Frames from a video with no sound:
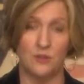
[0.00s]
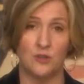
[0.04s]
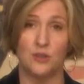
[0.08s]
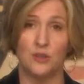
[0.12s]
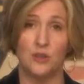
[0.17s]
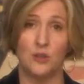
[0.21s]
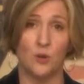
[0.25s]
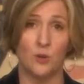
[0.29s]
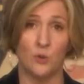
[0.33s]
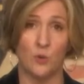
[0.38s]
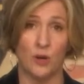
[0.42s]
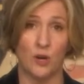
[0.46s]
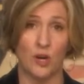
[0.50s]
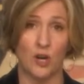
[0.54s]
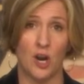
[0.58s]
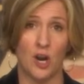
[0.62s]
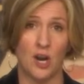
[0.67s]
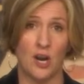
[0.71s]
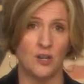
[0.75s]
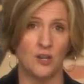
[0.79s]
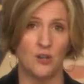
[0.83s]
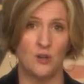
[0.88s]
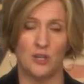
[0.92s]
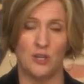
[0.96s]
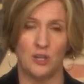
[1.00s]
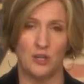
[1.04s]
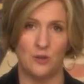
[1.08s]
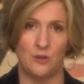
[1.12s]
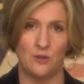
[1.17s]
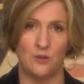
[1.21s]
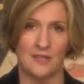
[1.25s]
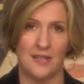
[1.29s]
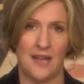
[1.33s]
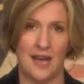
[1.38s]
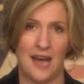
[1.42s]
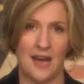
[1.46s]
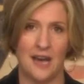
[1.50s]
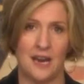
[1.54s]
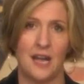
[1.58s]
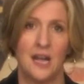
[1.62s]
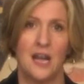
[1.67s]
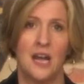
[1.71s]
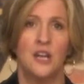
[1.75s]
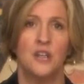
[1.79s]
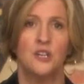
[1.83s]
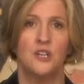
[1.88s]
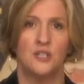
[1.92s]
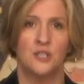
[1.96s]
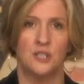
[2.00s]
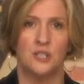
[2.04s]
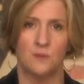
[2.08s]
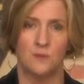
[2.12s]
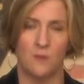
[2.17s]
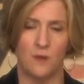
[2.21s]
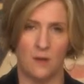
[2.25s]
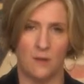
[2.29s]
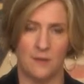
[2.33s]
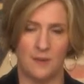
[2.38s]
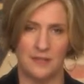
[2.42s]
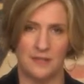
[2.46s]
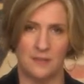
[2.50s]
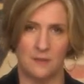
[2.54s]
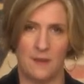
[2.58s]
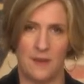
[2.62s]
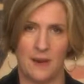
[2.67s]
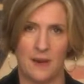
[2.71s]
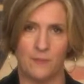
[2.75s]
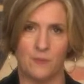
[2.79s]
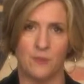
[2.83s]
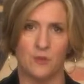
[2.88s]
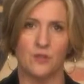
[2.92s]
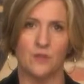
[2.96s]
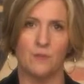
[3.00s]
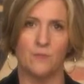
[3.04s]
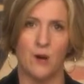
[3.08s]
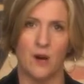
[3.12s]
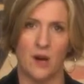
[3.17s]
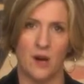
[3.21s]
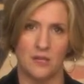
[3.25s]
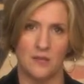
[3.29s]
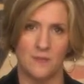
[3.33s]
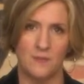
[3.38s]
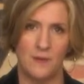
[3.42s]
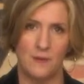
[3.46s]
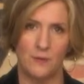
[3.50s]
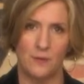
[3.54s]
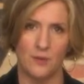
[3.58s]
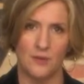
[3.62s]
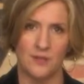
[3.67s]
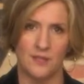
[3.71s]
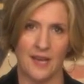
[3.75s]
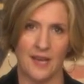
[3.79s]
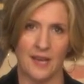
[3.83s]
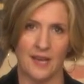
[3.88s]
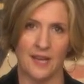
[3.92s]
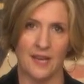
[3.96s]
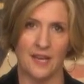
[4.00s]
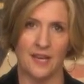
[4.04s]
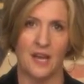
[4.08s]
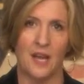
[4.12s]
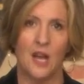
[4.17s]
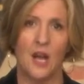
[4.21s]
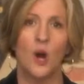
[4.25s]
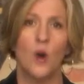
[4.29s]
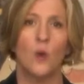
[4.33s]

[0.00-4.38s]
your work on, you can use that. Just a small piece of paper. So pause me for a second.